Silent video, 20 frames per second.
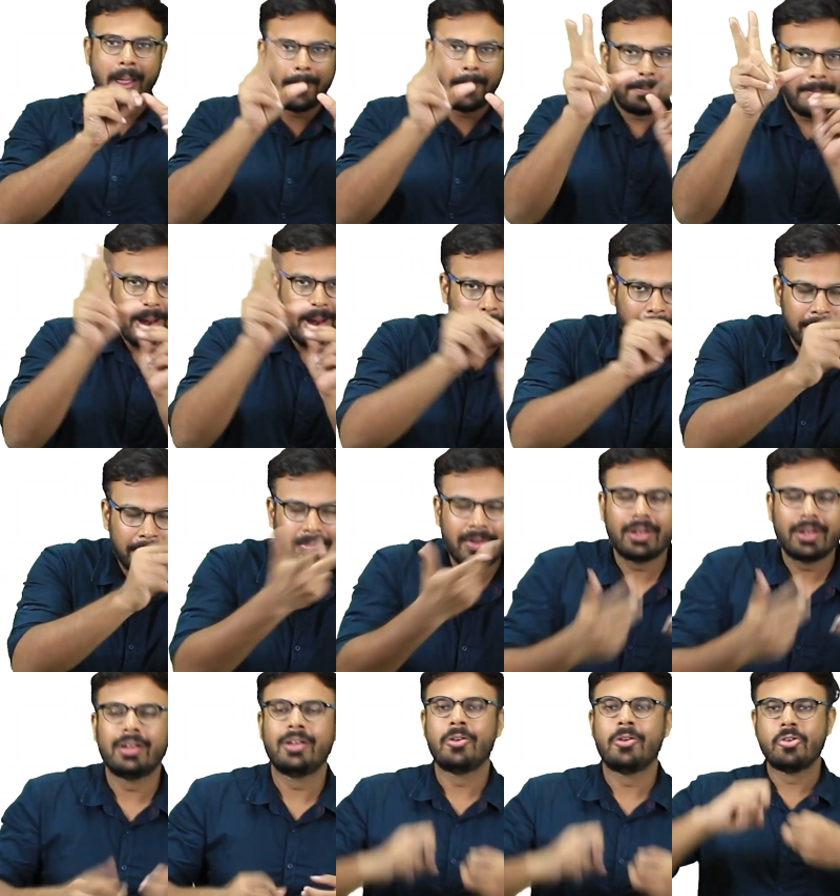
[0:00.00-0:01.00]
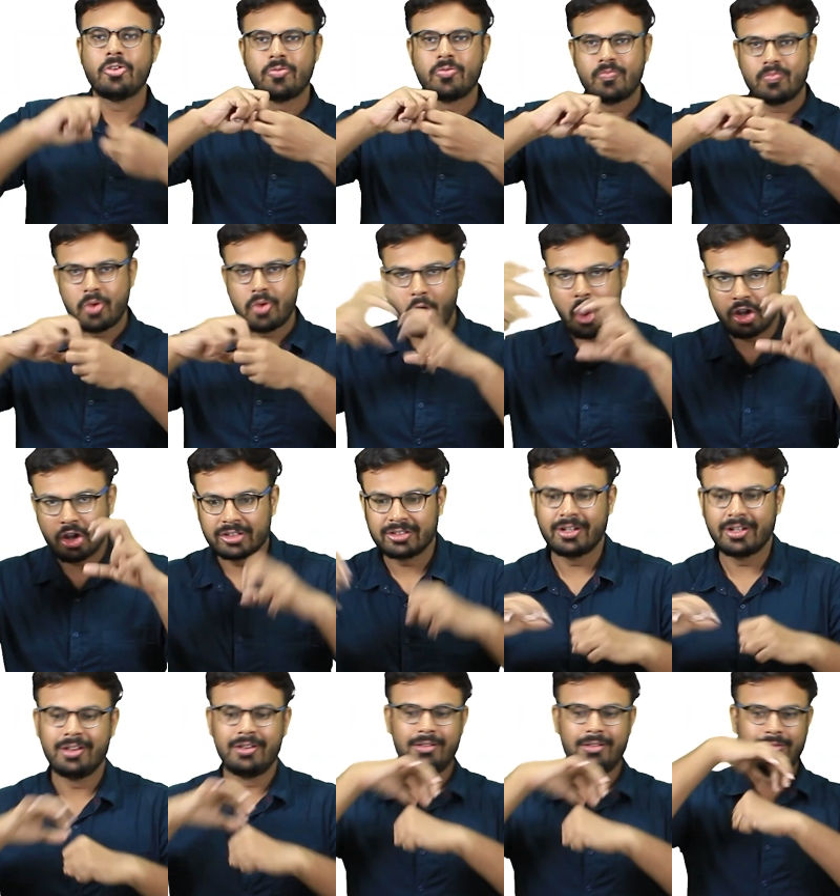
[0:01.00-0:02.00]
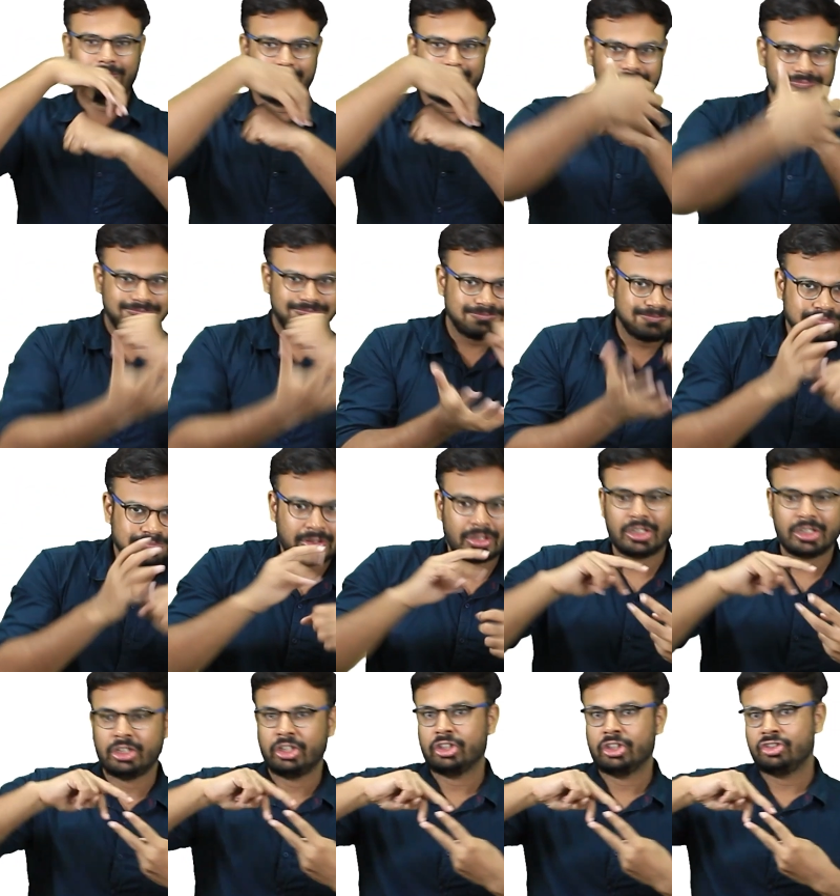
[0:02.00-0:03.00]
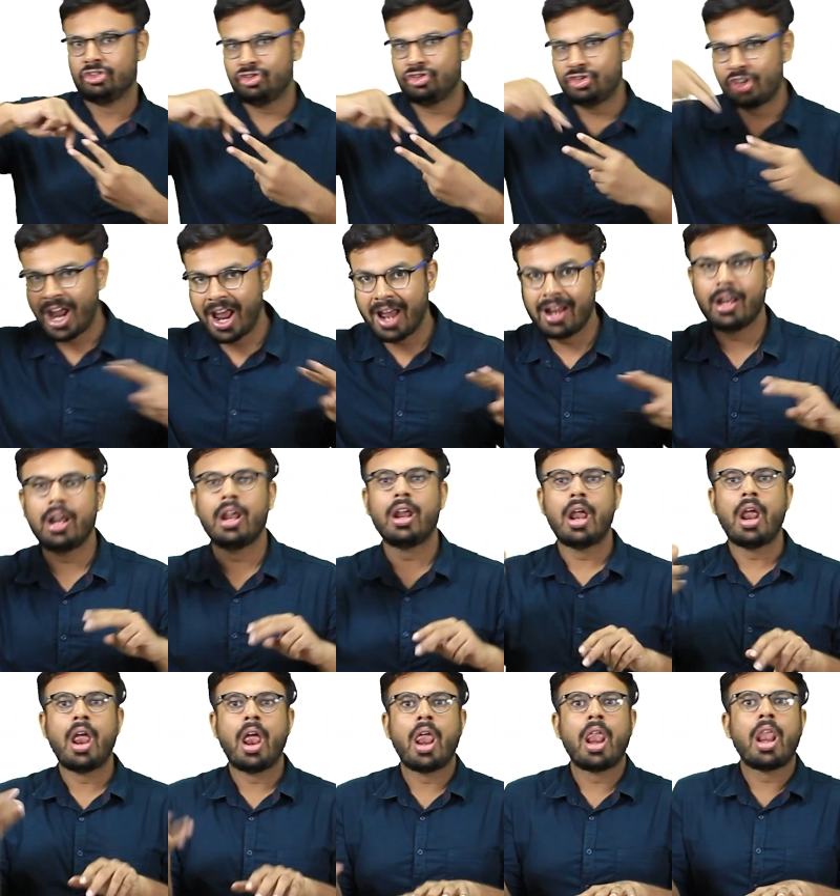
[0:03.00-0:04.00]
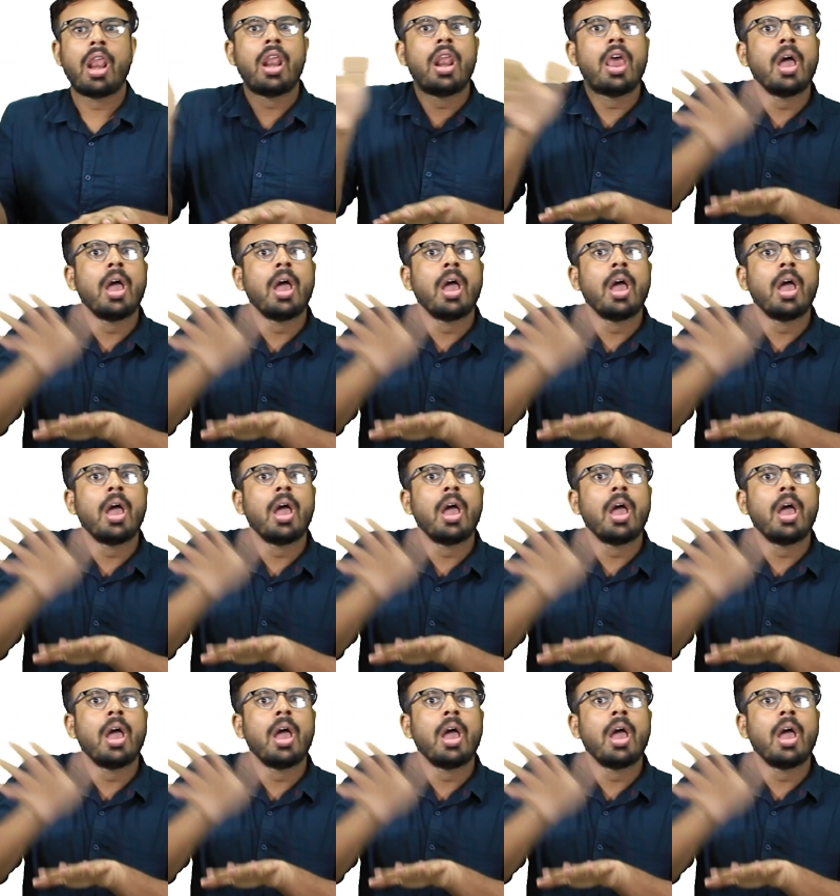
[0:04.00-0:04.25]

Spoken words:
2014 is the International Year of Crystallography.